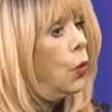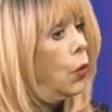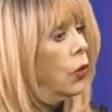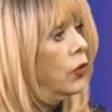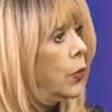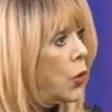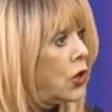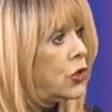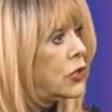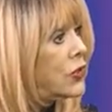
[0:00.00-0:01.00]
in all of the
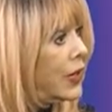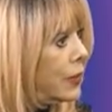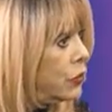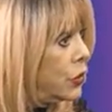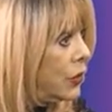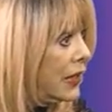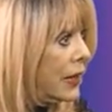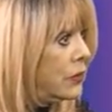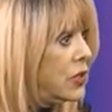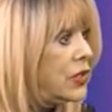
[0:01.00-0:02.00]
projects that I'm
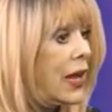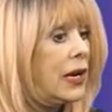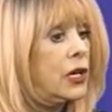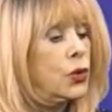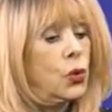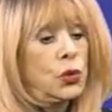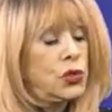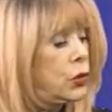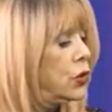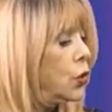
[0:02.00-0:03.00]
doing, I'm designing it
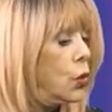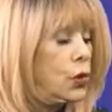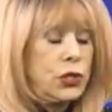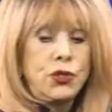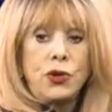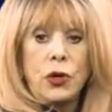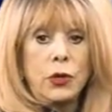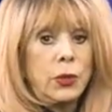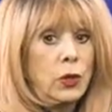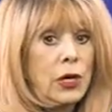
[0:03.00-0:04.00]
all so it's all
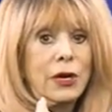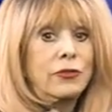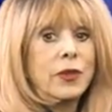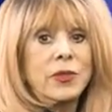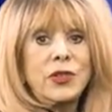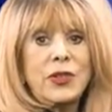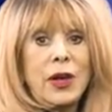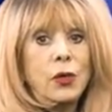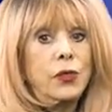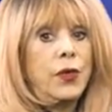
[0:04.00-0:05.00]
controllable from the
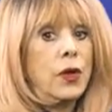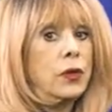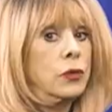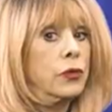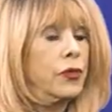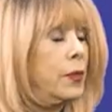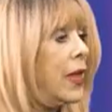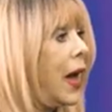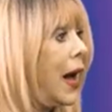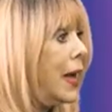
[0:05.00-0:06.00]
cell phone or
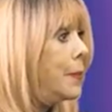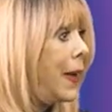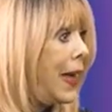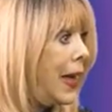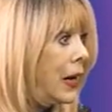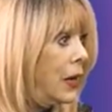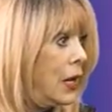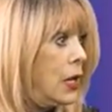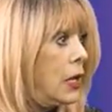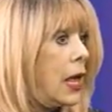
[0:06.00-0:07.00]
from the
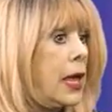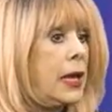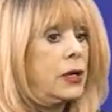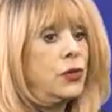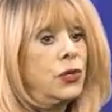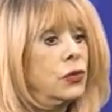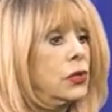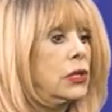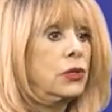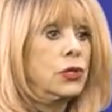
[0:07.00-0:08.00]
iPad, and you
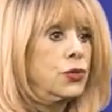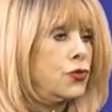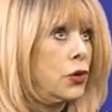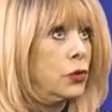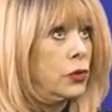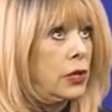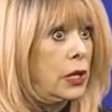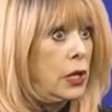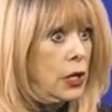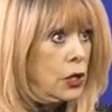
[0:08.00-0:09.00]
can control
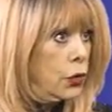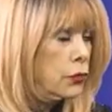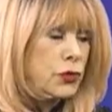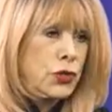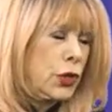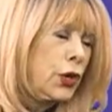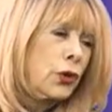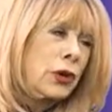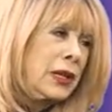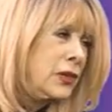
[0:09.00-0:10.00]
the
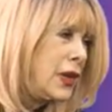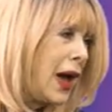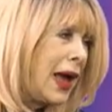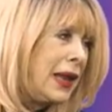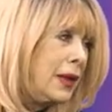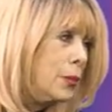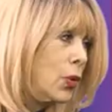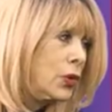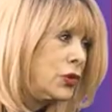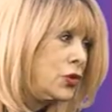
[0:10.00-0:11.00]
security is highly
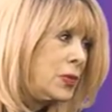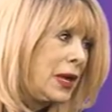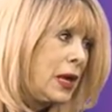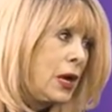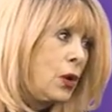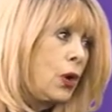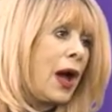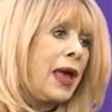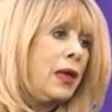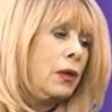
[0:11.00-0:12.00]
important to me.
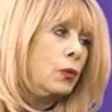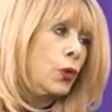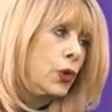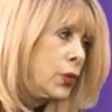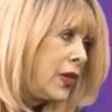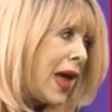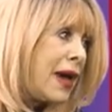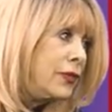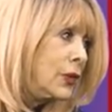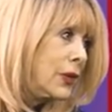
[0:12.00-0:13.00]
I work with
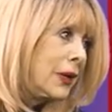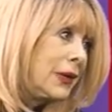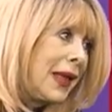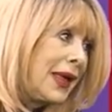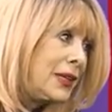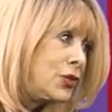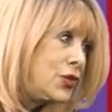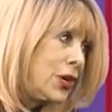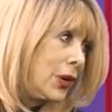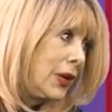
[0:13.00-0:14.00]
affluent
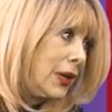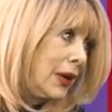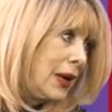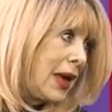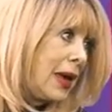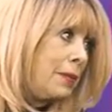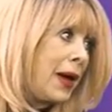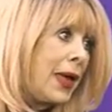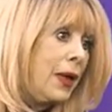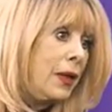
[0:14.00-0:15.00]
clients, Joey,
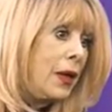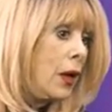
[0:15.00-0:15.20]
and my